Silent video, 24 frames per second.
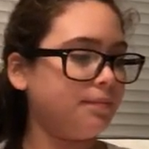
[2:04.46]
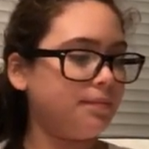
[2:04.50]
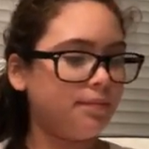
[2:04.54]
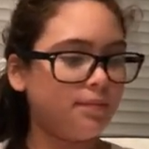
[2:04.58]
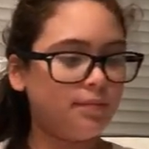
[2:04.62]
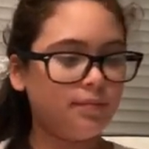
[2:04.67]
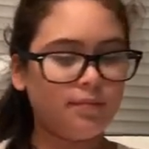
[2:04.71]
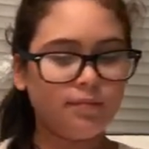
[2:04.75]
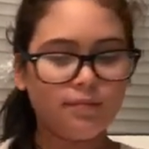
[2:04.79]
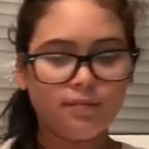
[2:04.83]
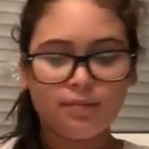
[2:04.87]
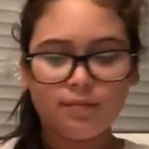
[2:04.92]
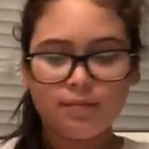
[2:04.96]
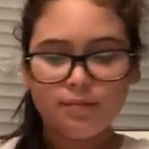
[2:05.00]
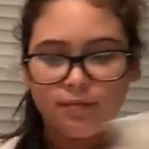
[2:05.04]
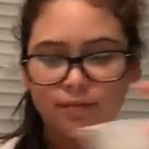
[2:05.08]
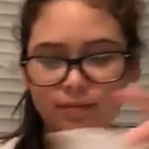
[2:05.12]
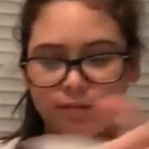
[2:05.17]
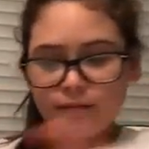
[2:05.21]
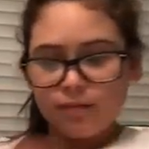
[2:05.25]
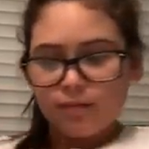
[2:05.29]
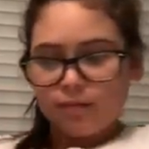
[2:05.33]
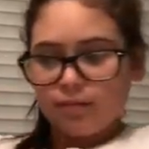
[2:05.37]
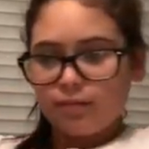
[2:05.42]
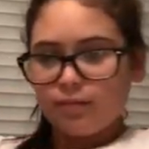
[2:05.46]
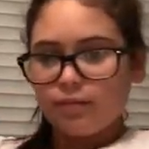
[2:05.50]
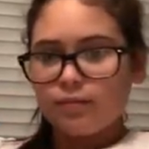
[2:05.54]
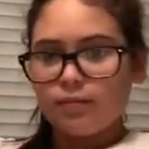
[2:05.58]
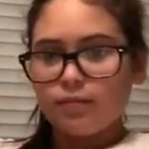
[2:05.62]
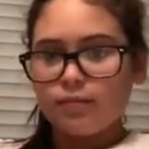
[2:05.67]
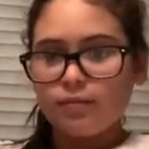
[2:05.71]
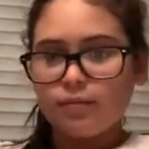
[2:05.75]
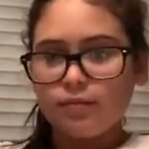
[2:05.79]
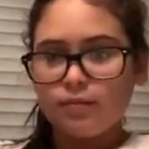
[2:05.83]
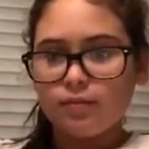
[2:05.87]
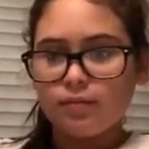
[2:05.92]

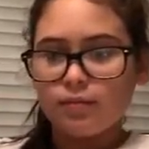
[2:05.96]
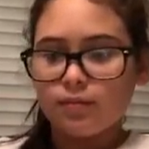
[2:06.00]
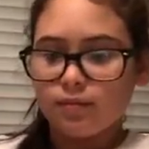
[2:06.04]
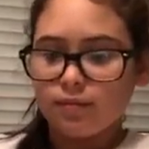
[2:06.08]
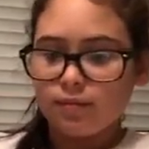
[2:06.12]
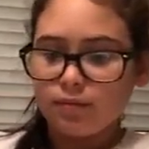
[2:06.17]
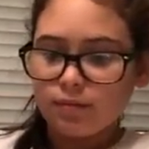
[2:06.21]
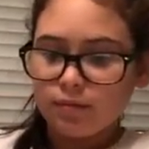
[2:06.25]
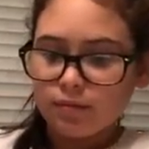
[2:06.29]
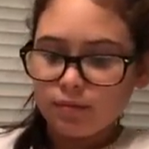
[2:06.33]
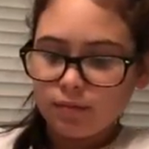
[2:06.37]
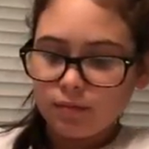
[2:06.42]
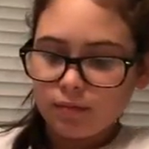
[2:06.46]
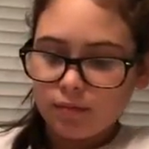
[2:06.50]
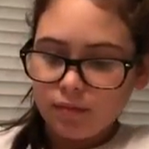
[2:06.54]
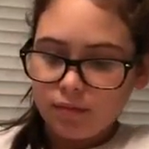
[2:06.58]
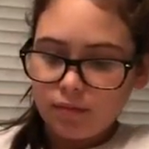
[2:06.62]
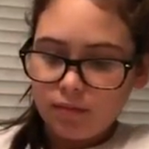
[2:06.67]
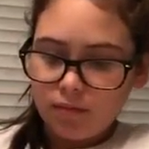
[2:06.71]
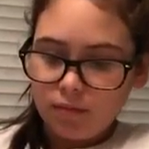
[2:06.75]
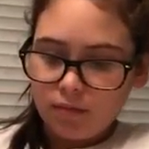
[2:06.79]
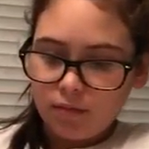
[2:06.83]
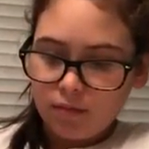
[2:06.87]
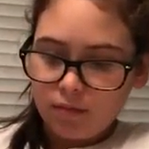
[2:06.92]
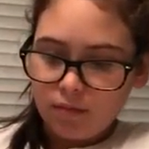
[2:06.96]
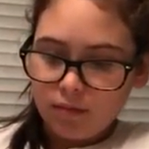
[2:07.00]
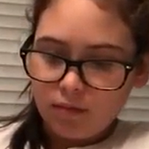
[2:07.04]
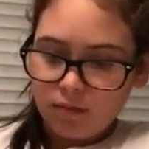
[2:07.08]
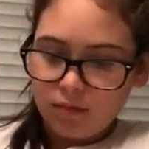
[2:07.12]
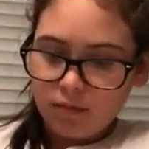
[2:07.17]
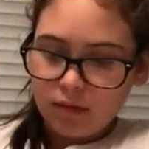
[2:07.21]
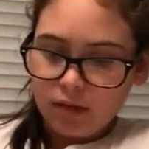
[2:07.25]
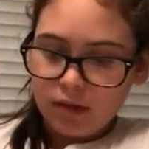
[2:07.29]
[no speech]